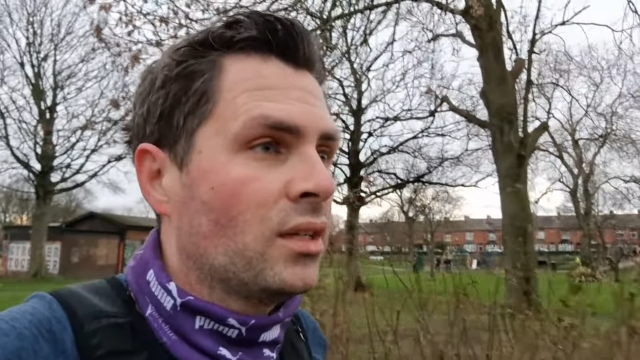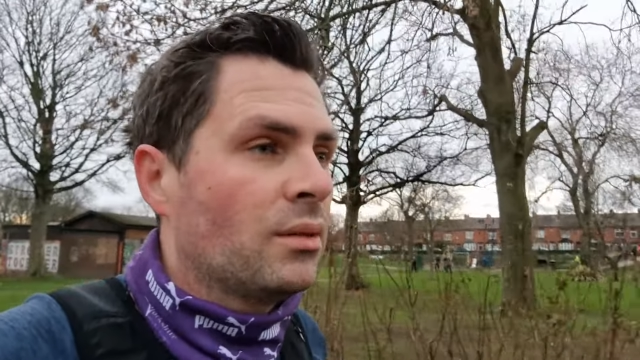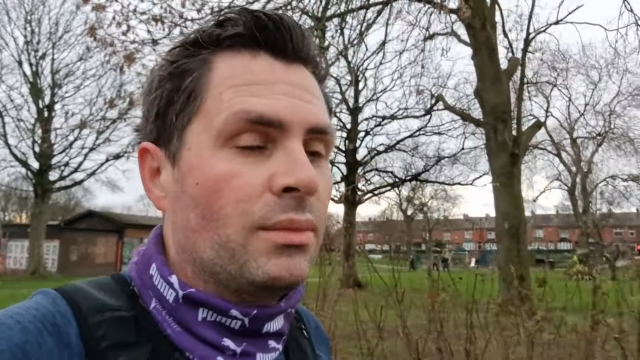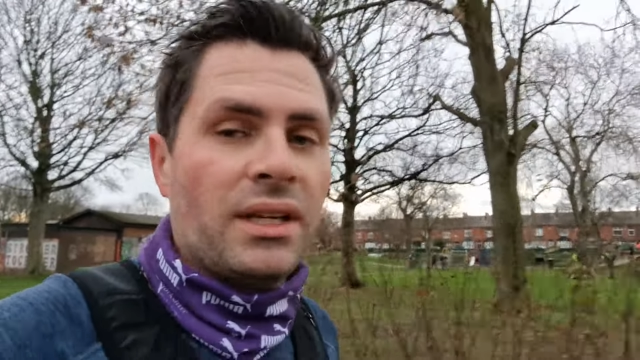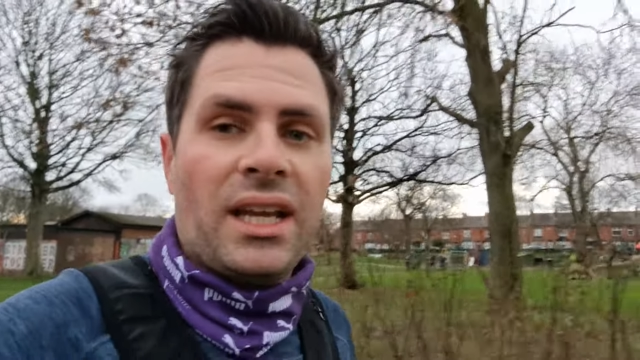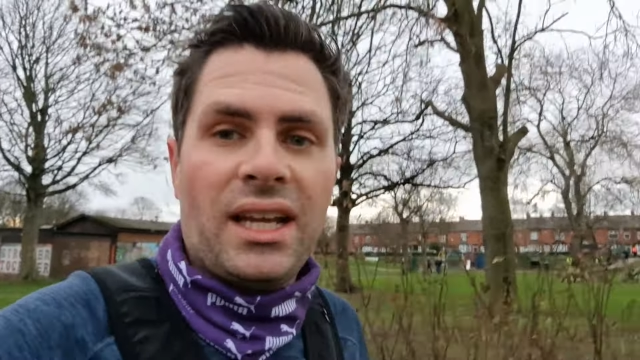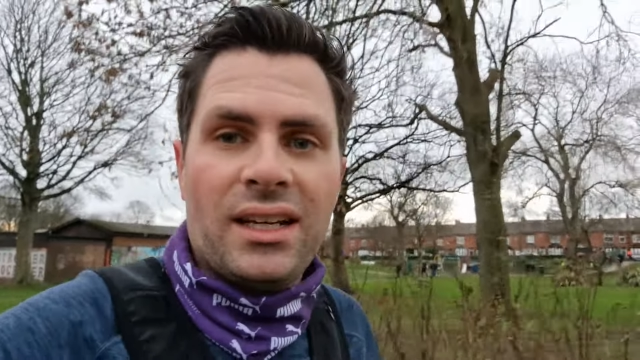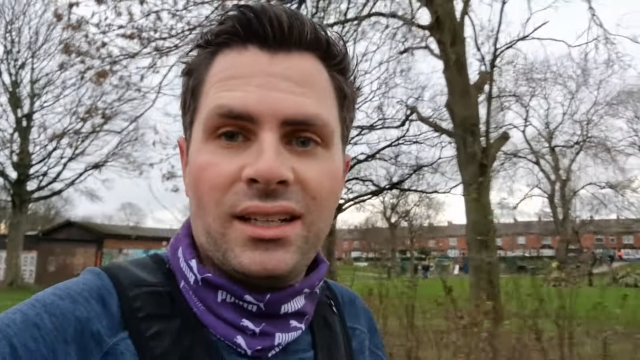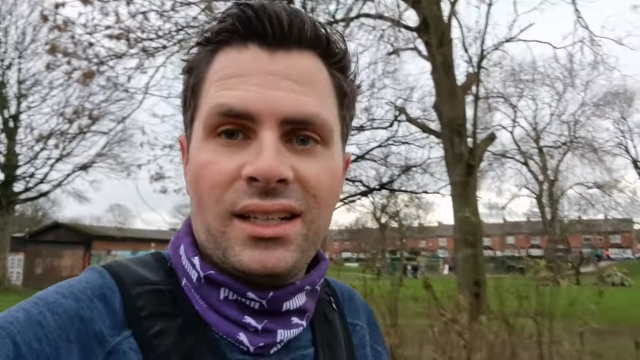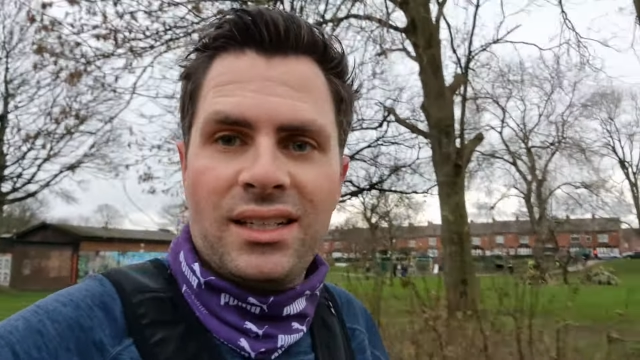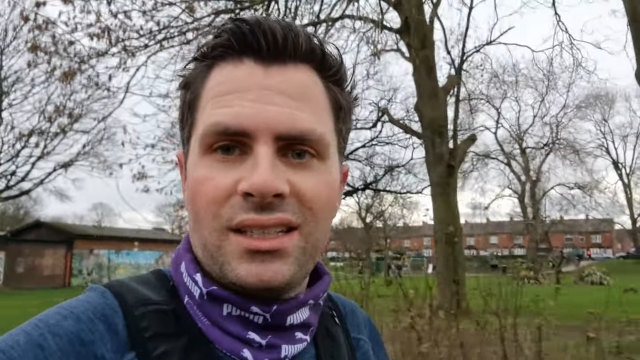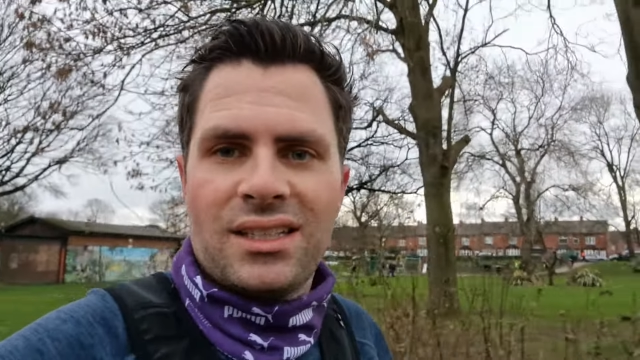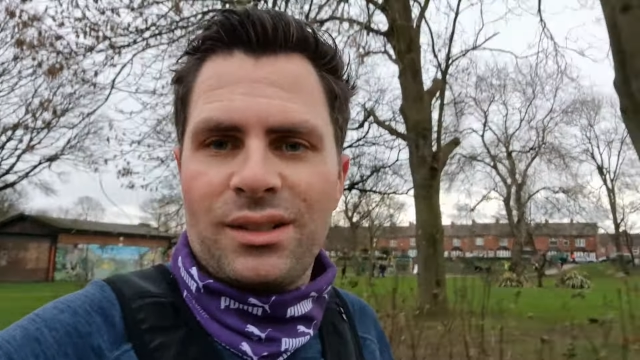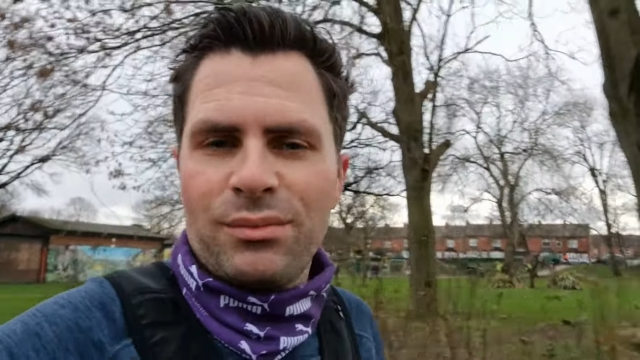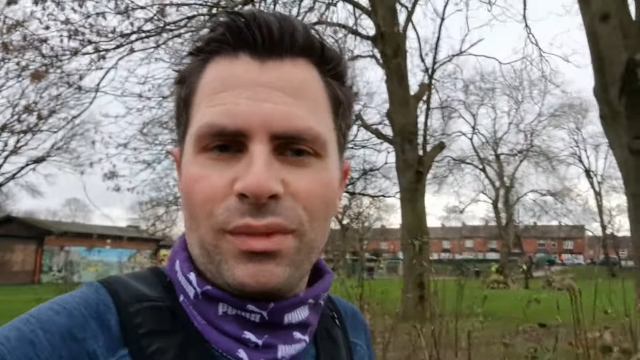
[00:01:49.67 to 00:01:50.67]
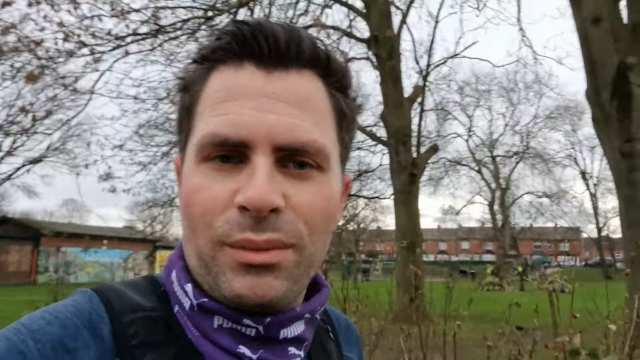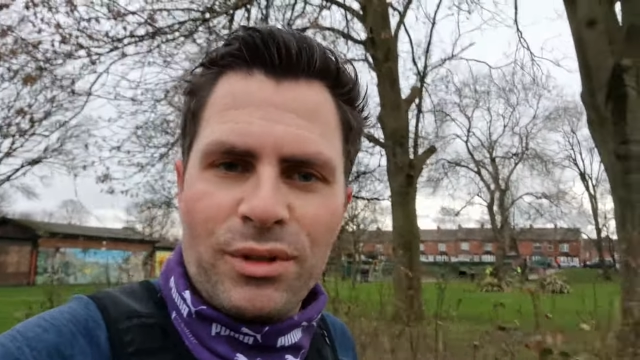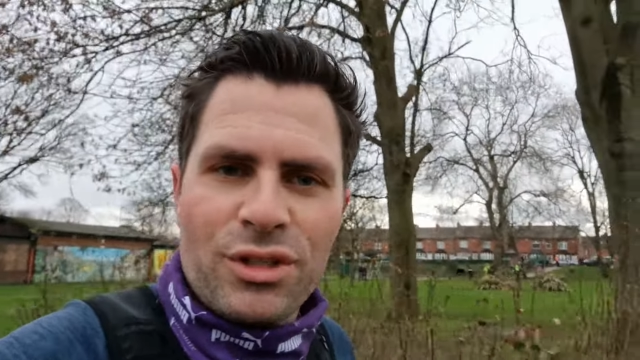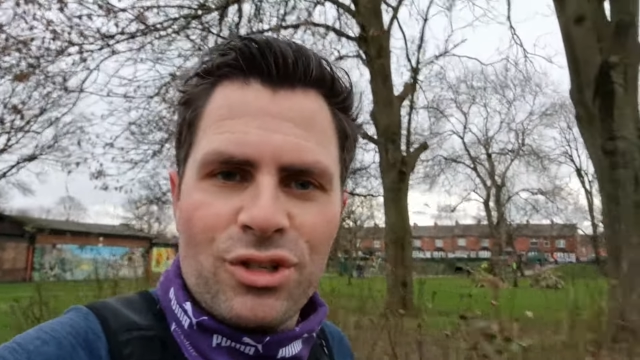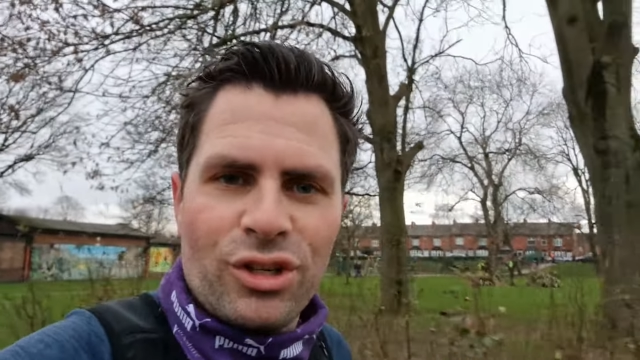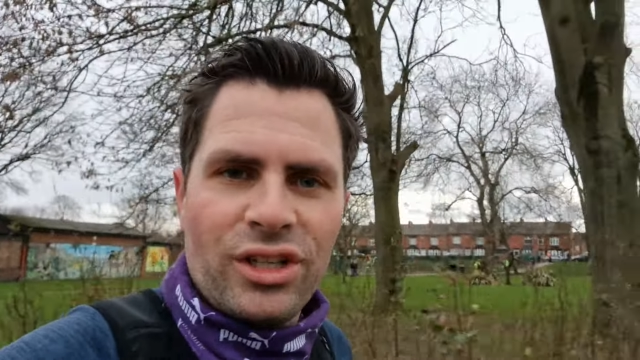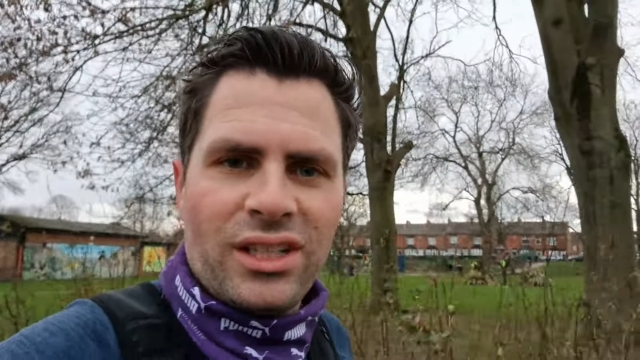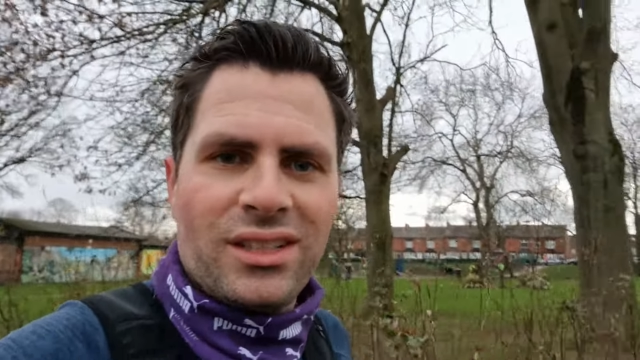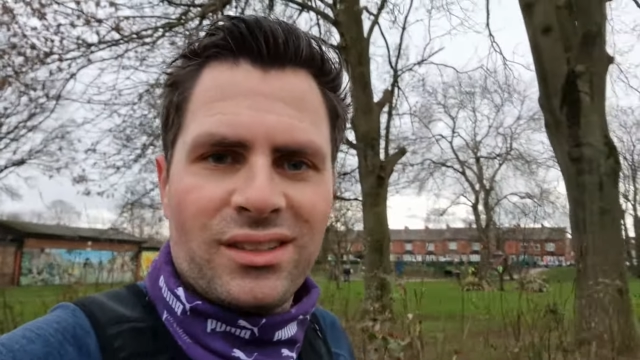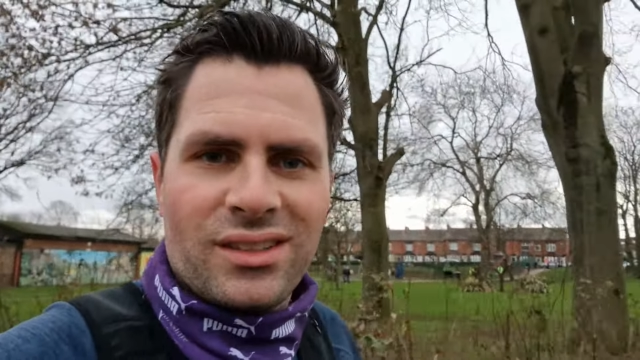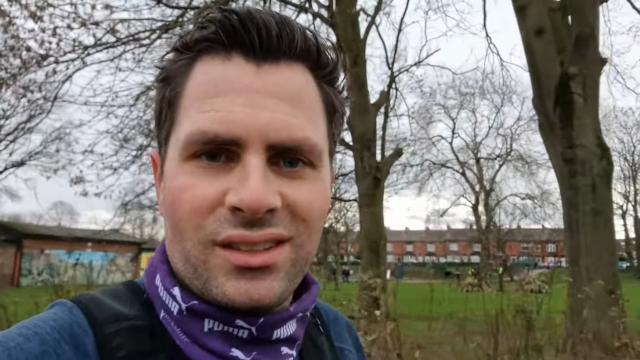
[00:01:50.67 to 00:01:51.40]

But yeah, it's um, I'm enjoying